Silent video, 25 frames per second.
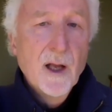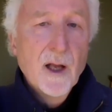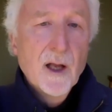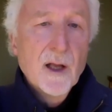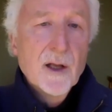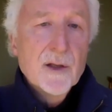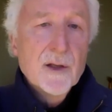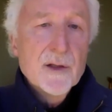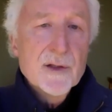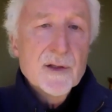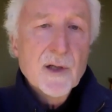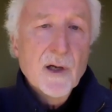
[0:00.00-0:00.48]

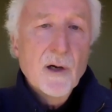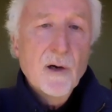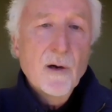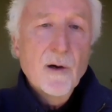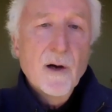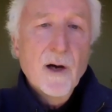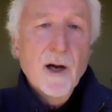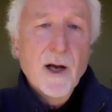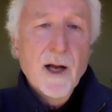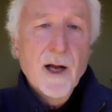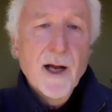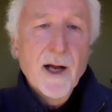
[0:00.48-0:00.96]

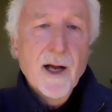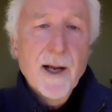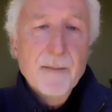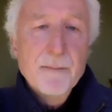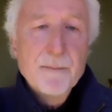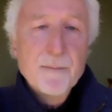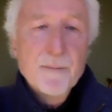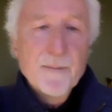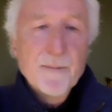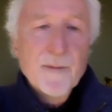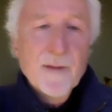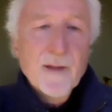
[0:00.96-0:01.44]
So
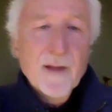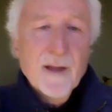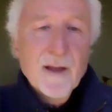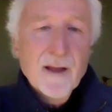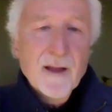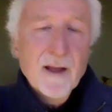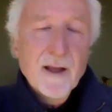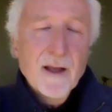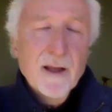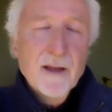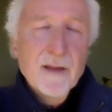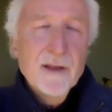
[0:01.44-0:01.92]

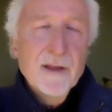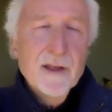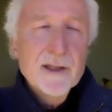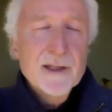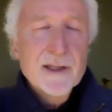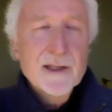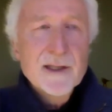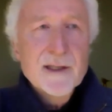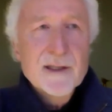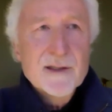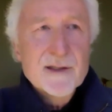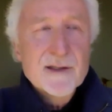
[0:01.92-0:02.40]

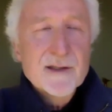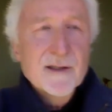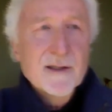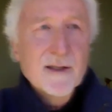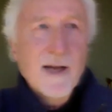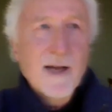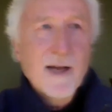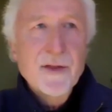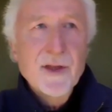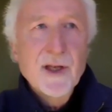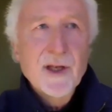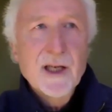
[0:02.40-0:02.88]
this is,
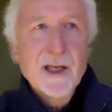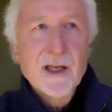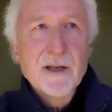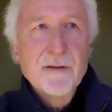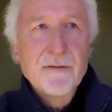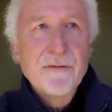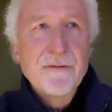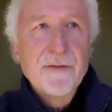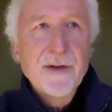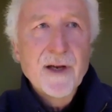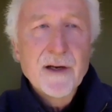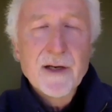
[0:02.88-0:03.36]
I think,
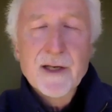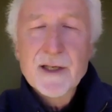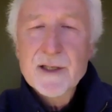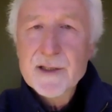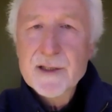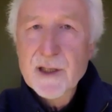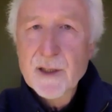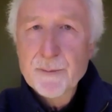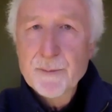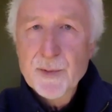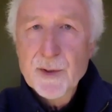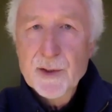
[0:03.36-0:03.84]
in very
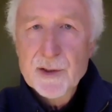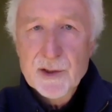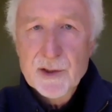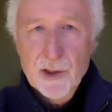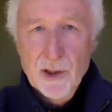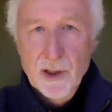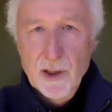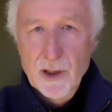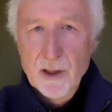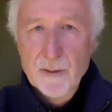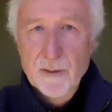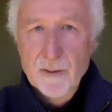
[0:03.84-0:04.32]
simple
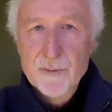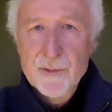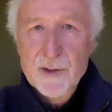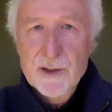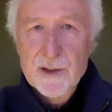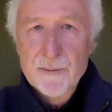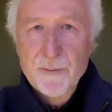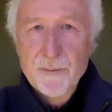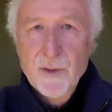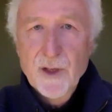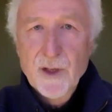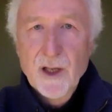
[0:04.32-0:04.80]

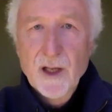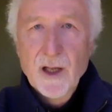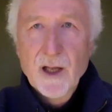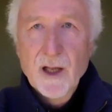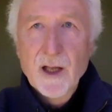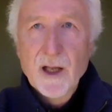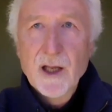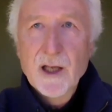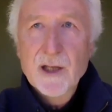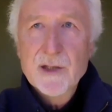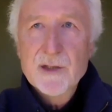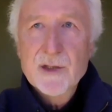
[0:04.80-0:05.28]
terms,
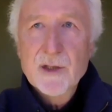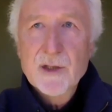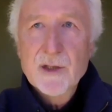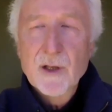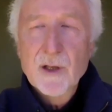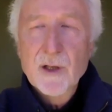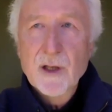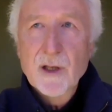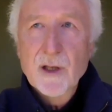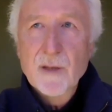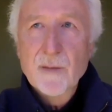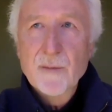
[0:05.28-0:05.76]
it's
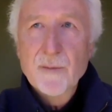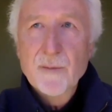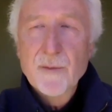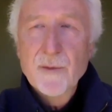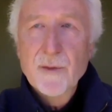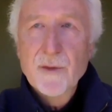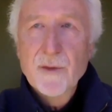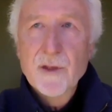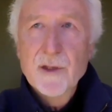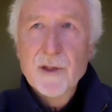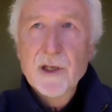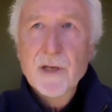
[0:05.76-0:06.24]

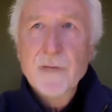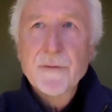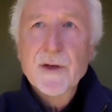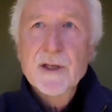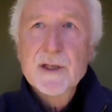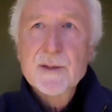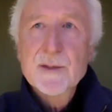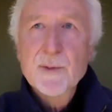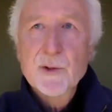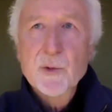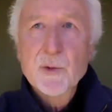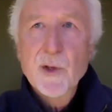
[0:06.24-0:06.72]
the
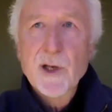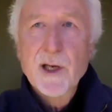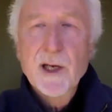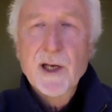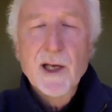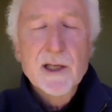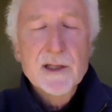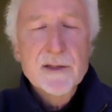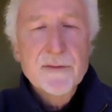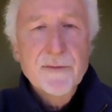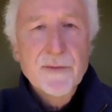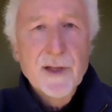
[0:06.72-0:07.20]
difference between
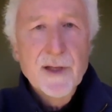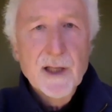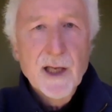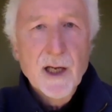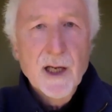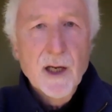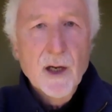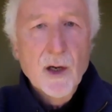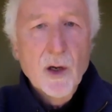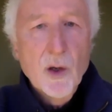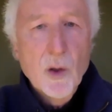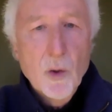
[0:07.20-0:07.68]
us
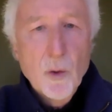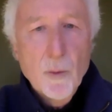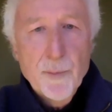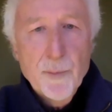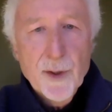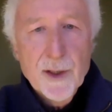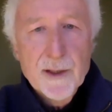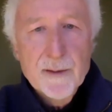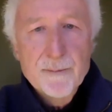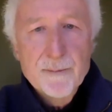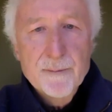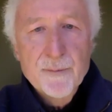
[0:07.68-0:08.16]
feeling
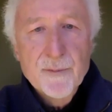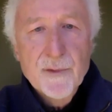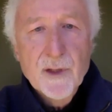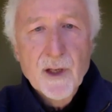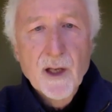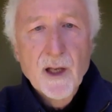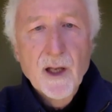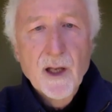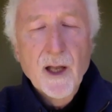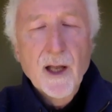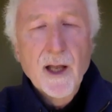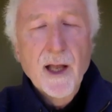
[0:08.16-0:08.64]
open
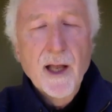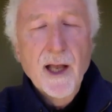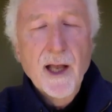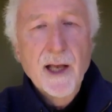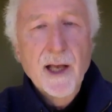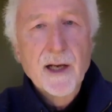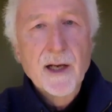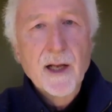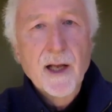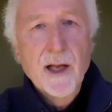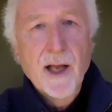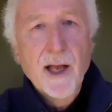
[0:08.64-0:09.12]

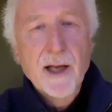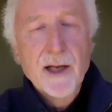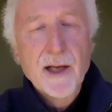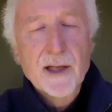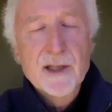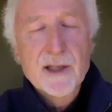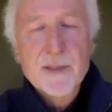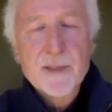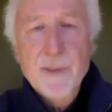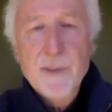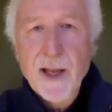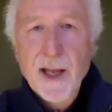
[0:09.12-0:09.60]
and
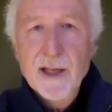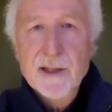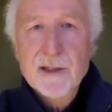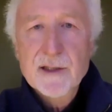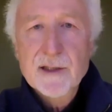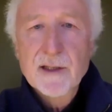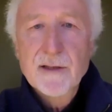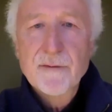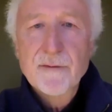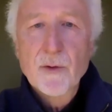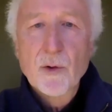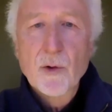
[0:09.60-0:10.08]

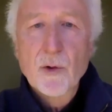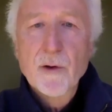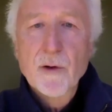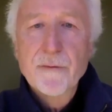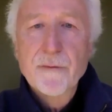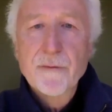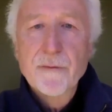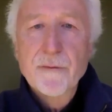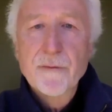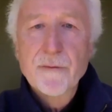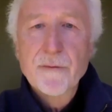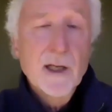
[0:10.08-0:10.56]
expansive or
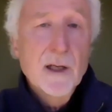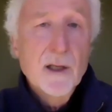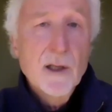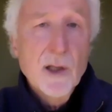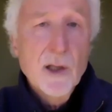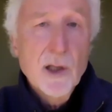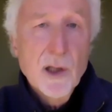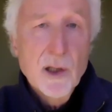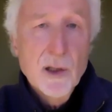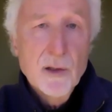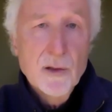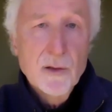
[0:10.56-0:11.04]
feeling
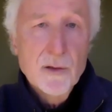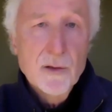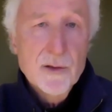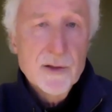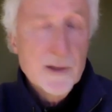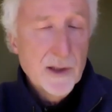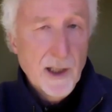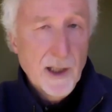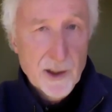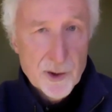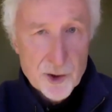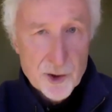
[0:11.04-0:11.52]

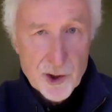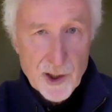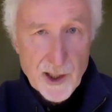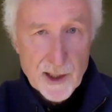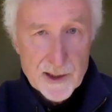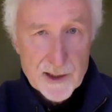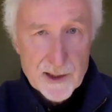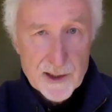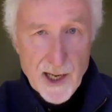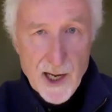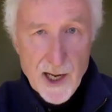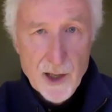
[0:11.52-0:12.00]
closed and
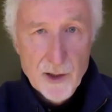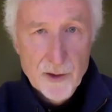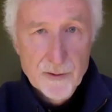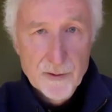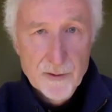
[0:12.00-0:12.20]
shut down.